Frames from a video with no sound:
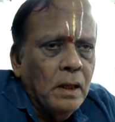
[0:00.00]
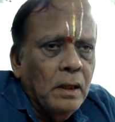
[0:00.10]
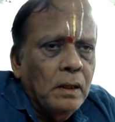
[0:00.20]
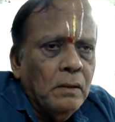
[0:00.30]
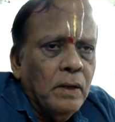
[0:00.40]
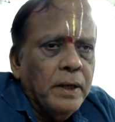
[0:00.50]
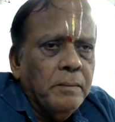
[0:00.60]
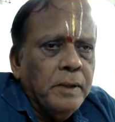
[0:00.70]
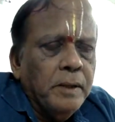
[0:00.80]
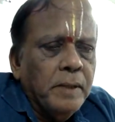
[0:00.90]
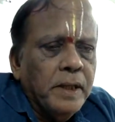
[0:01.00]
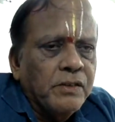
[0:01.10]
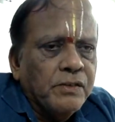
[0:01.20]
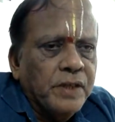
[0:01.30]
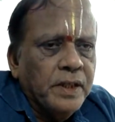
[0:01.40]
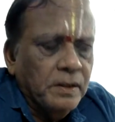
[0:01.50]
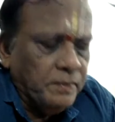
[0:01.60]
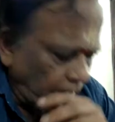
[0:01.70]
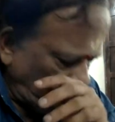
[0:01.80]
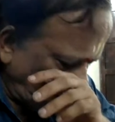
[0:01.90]
What do you mean by restraint of
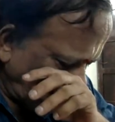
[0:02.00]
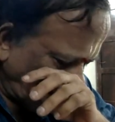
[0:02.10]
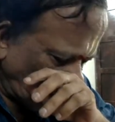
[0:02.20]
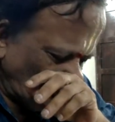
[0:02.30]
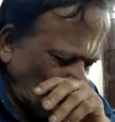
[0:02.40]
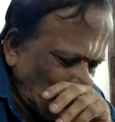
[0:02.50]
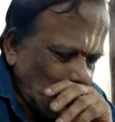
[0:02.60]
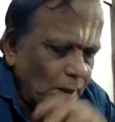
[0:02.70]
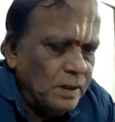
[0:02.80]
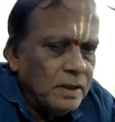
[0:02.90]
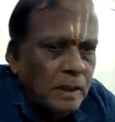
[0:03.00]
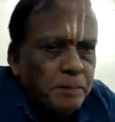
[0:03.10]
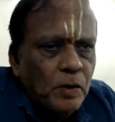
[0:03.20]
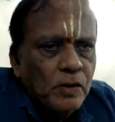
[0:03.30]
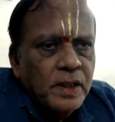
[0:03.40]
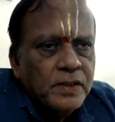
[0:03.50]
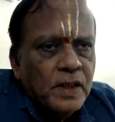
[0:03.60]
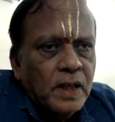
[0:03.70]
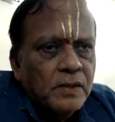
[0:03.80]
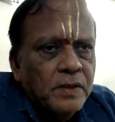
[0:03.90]
alienation? Suppose I
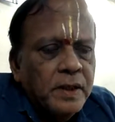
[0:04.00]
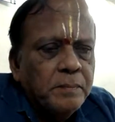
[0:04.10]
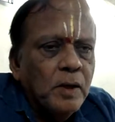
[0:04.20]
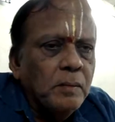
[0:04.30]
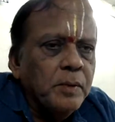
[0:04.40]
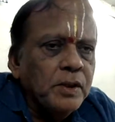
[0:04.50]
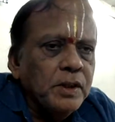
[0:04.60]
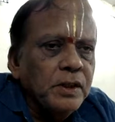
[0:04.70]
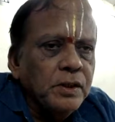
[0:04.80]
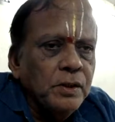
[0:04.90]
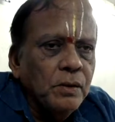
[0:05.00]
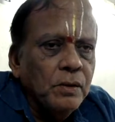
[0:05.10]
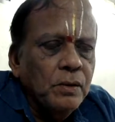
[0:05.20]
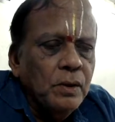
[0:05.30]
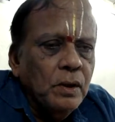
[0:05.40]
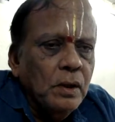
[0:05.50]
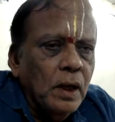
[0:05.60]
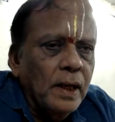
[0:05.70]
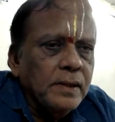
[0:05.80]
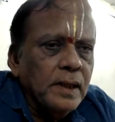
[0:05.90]
transfer a property to you, I
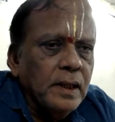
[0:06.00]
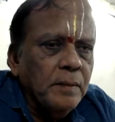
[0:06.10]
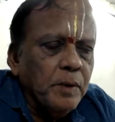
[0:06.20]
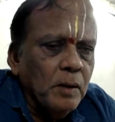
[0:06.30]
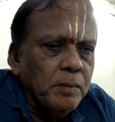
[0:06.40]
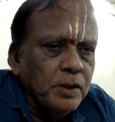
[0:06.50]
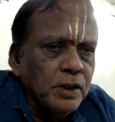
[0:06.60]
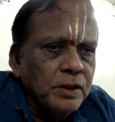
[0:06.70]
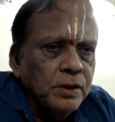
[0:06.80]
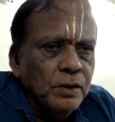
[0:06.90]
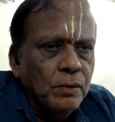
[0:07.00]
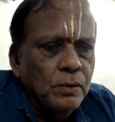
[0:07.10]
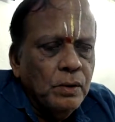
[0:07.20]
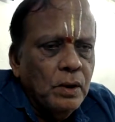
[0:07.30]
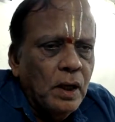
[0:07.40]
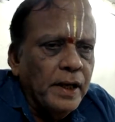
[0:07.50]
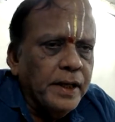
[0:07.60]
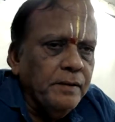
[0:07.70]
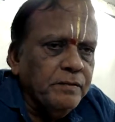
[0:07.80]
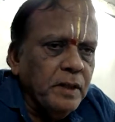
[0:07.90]
sell a property to you, I
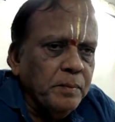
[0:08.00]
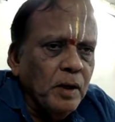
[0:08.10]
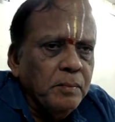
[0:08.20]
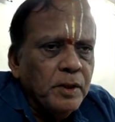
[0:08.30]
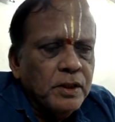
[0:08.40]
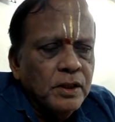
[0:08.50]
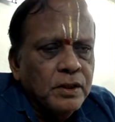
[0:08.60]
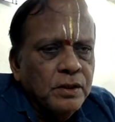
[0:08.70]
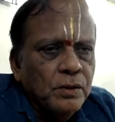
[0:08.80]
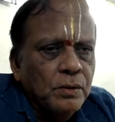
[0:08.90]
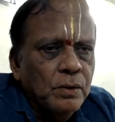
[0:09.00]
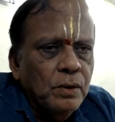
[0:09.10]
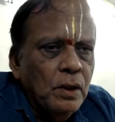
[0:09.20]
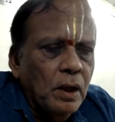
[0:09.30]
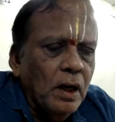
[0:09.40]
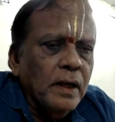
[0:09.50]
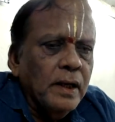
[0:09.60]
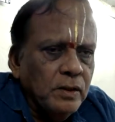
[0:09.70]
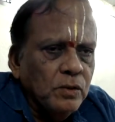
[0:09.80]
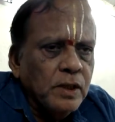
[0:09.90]
gift a property to you, or I
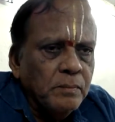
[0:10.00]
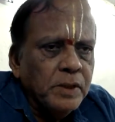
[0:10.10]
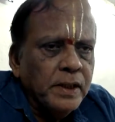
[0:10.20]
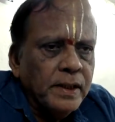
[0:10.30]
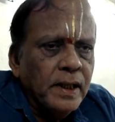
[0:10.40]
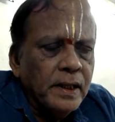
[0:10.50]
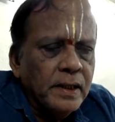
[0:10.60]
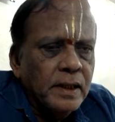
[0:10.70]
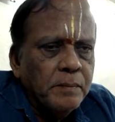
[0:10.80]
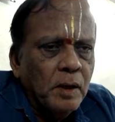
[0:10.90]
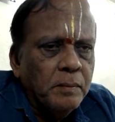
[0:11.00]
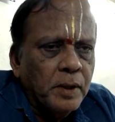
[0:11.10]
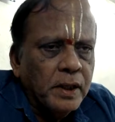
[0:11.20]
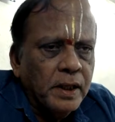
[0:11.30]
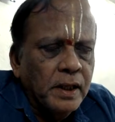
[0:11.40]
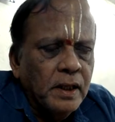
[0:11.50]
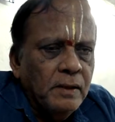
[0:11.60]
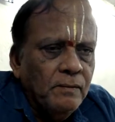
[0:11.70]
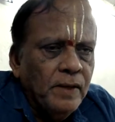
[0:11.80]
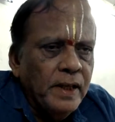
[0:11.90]
do something regarding that property
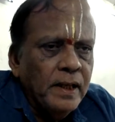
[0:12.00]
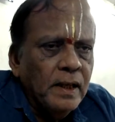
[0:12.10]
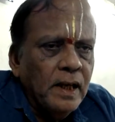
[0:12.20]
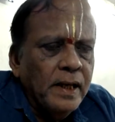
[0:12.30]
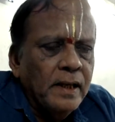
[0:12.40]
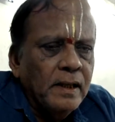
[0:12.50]
where I